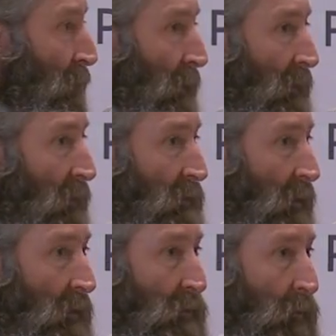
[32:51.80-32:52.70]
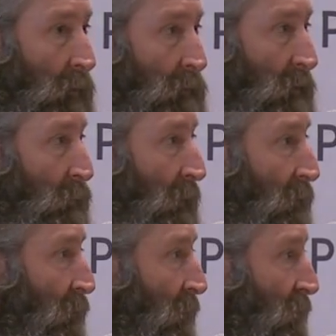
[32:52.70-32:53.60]
anybody that's in this room that's been
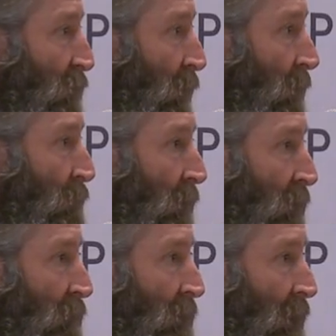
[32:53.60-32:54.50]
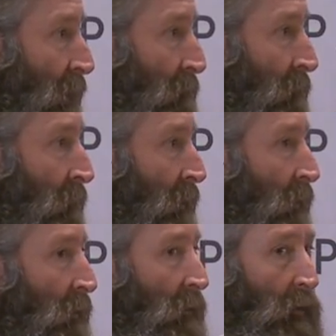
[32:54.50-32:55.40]
doing this for any period of time,
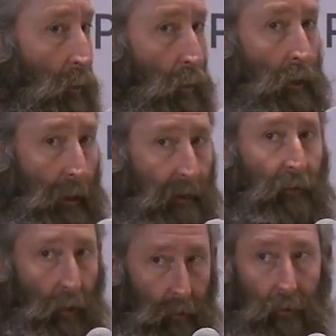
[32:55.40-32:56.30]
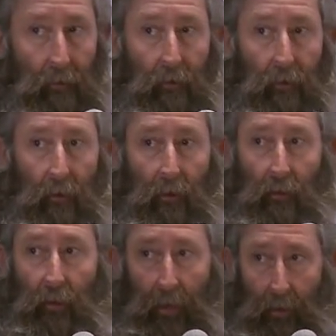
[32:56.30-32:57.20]
you will have learned
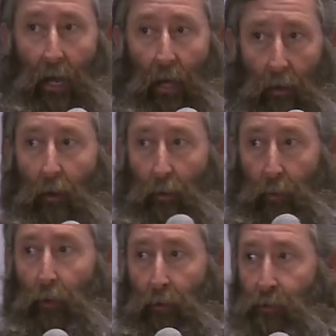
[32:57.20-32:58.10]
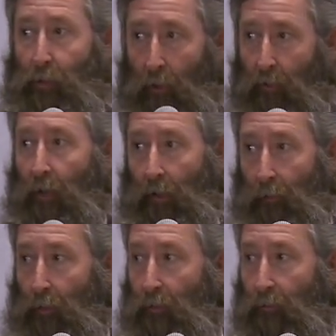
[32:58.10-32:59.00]
that not all brokers are
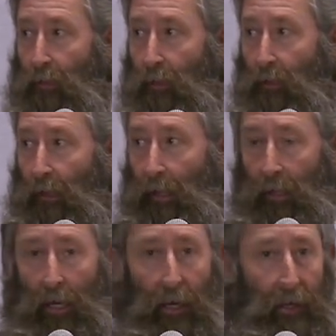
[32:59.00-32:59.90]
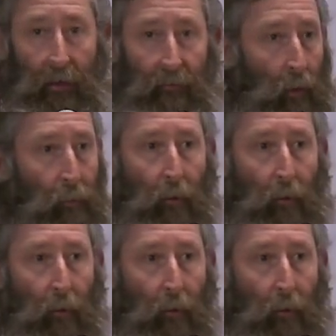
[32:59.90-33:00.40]
credible. And I have no